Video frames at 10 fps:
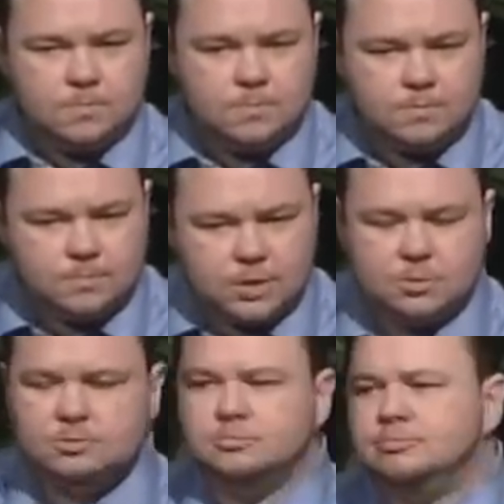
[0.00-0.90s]
Issues
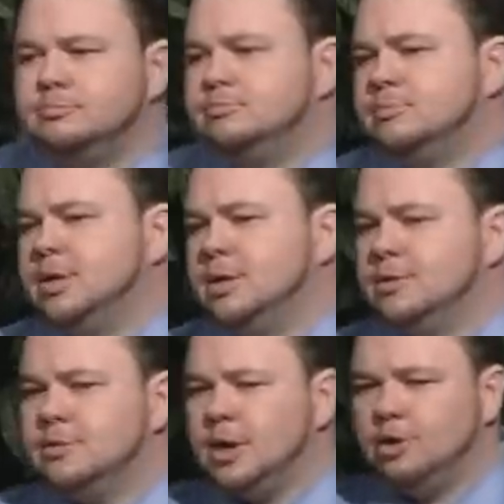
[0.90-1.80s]
were shared in
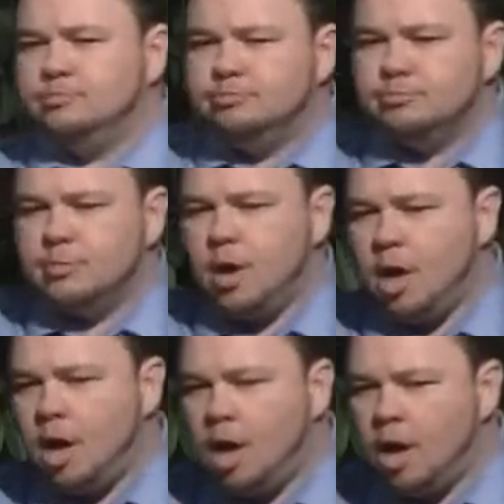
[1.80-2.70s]
valedictorian
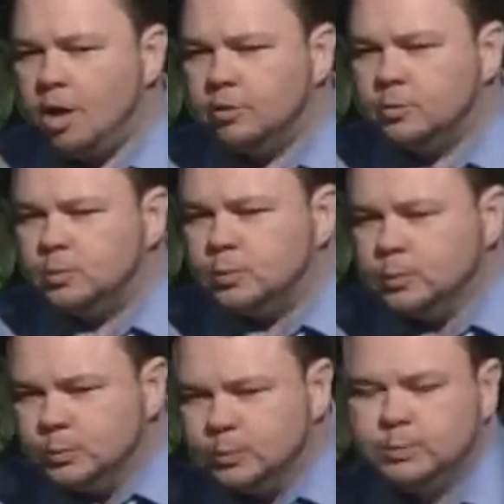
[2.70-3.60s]
speeches,
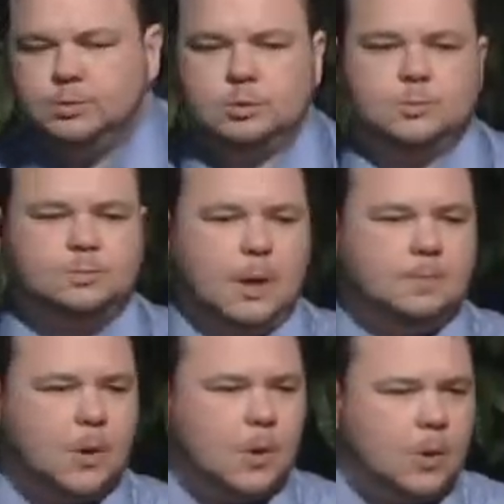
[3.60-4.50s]
they were
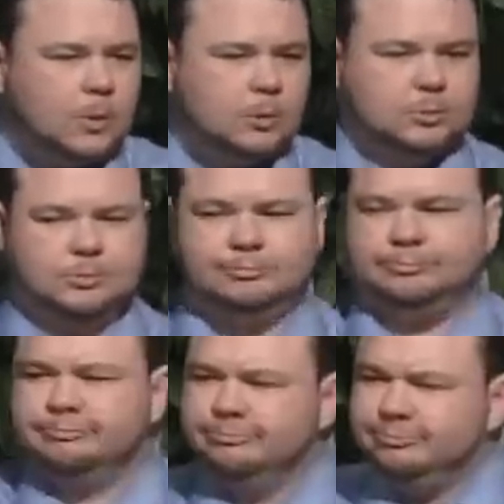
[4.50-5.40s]
shared in
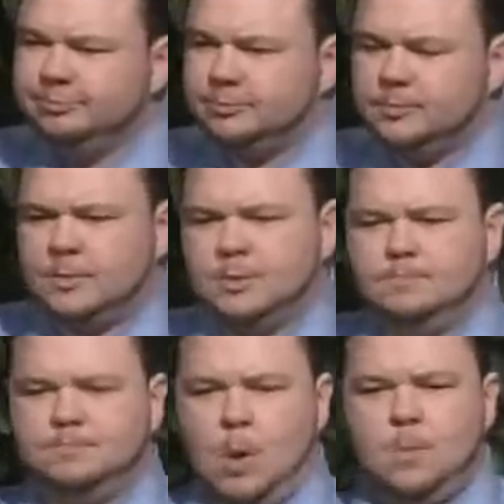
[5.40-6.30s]
cartoons and in
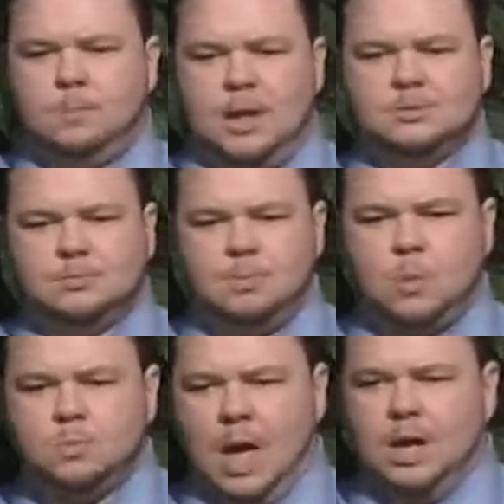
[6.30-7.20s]
articles and in
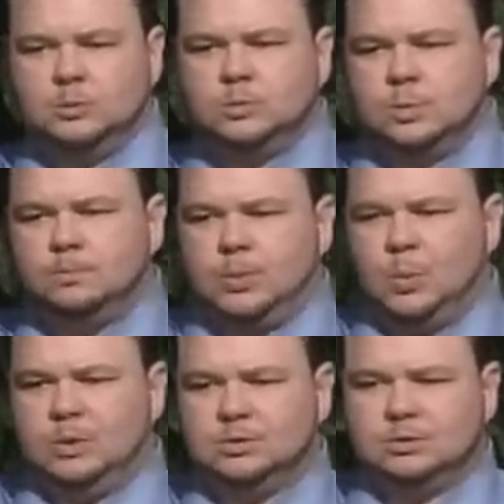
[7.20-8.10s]
dialogue. There were a
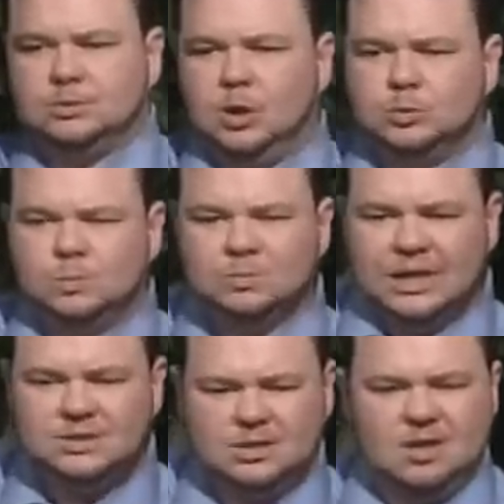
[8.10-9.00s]
lot of different
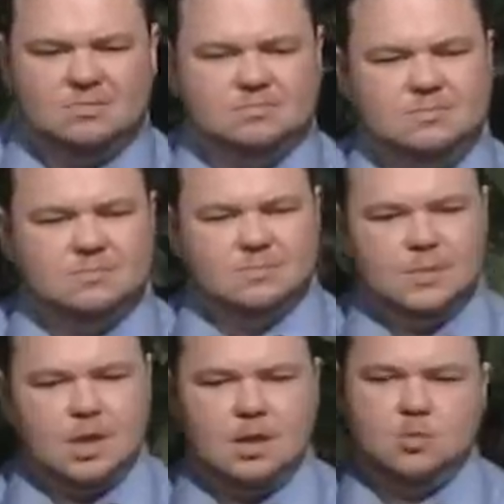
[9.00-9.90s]
ways that women
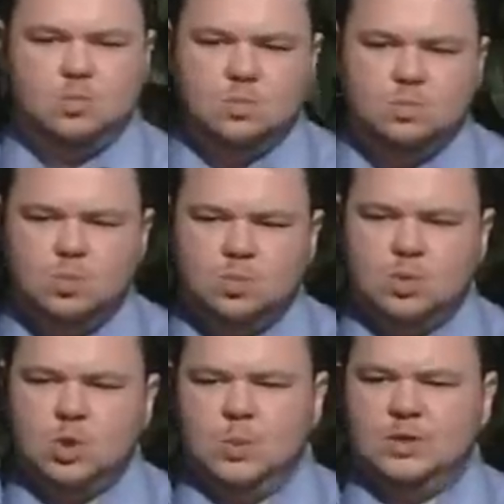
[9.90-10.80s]
expressed their
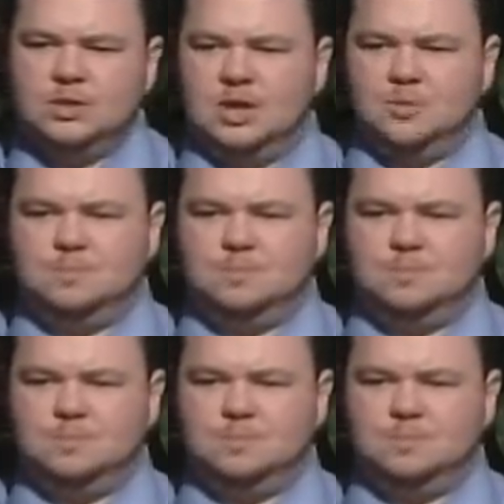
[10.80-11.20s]
resistance